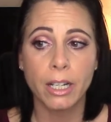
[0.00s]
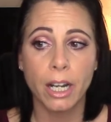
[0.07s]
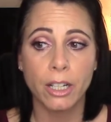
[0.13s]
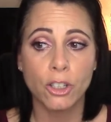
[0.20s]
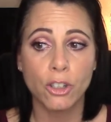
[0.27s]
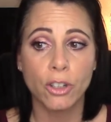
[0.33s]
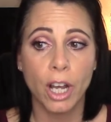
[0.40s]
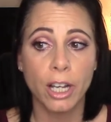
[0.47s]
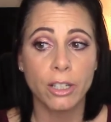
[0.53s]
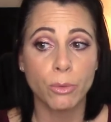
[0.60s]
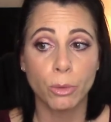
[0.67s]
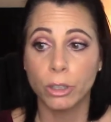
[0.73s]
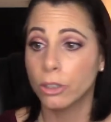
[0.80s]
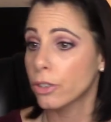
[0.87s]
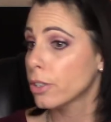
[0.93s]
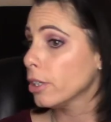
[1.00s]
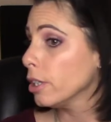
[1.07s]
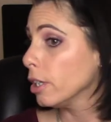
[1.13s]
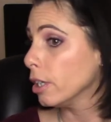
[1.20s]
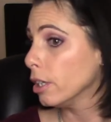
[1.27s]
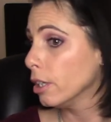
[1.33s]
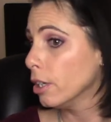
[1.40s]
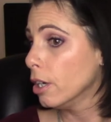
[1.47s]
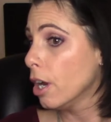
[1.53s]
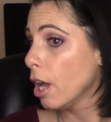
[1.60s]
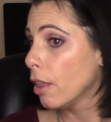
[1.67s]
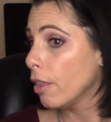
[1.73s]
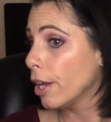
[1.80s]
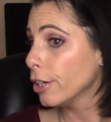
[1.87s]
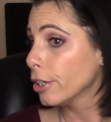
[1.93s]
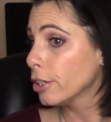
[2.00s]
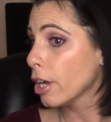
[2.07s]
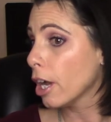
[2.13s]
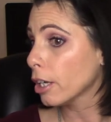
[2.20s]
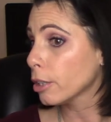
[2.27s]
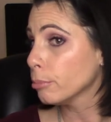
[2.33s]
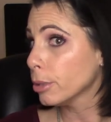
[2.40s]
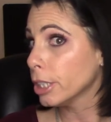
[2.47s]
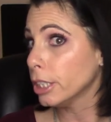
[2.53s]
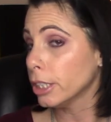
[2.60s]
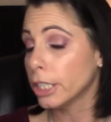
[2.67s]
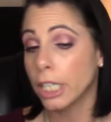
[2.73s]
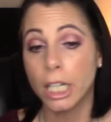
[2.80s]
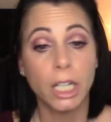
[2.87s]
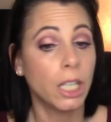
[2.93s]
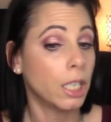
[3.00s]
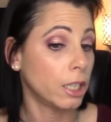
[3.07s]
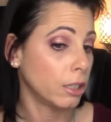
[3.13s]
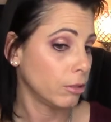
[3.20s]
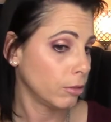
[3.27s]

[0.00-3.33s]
as you guys will see, they are not completely gone.